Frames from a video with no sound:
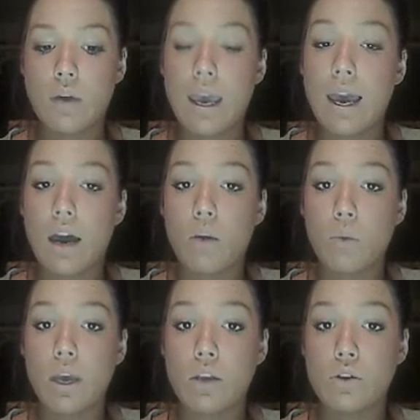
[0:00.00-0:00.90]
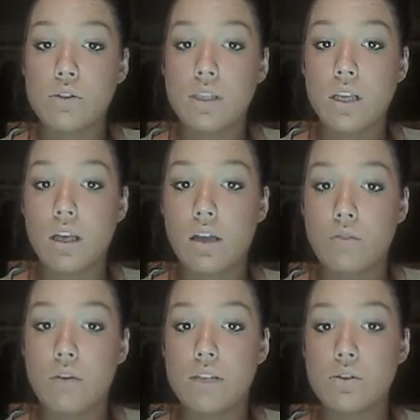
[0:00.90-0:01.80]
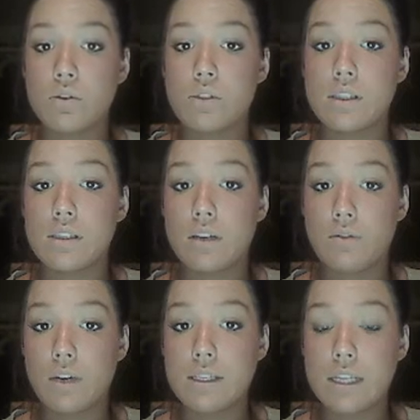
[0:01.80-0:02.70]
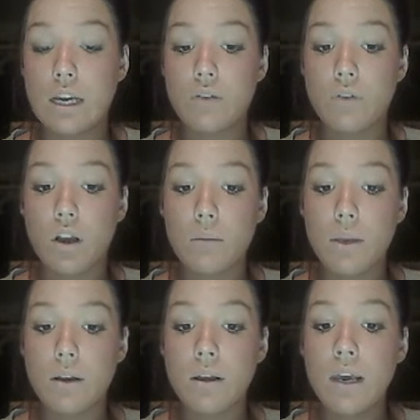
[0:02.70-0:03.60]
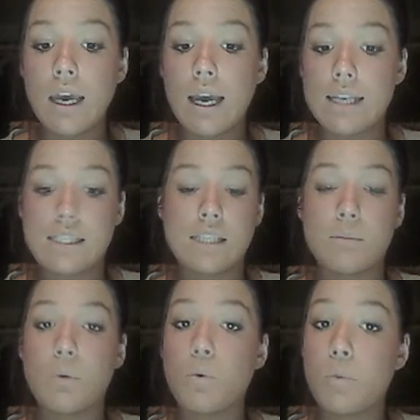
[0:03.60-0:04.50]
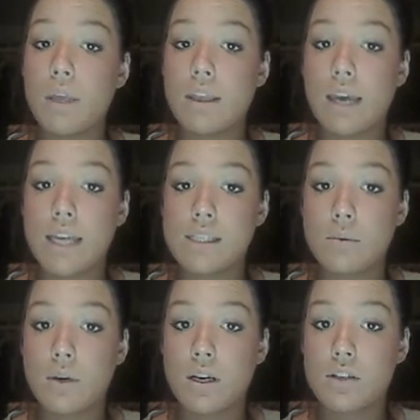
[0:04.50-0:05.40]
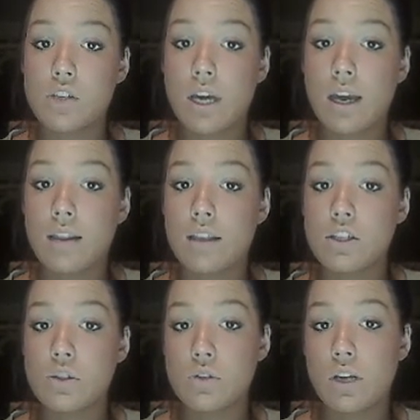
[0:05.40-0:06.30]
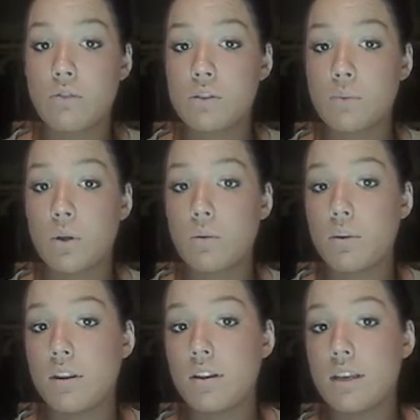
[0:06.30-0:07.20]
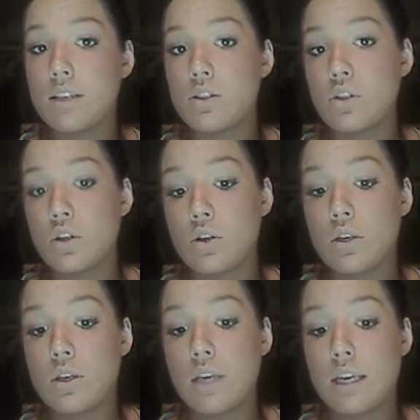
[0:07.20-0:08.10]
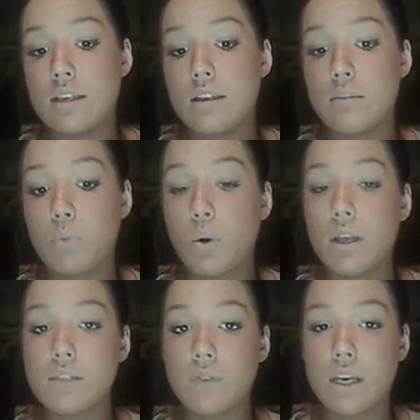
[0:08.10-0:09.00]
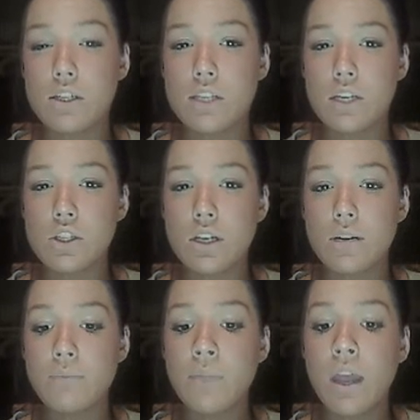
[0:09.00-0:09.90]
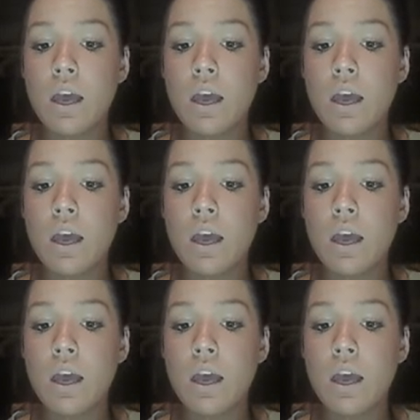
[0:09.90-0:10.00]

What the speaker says: how we are using our resources and affecting our environment. Assessment will be the KWL chart and that children have responded with at least 2 key points for each section.